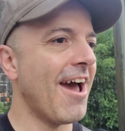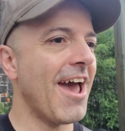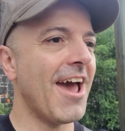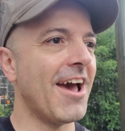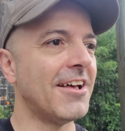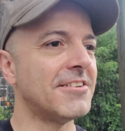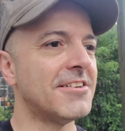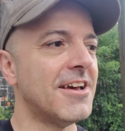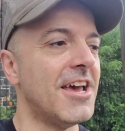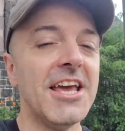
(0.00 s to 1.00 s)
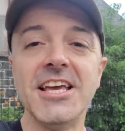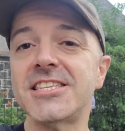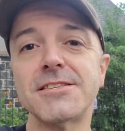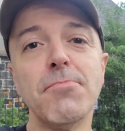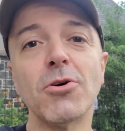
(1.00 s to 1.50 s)
And he
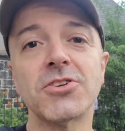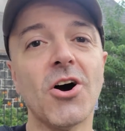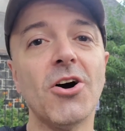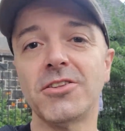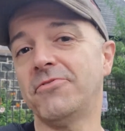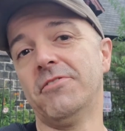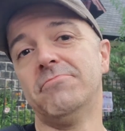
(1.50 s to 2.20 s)
smoked all of them.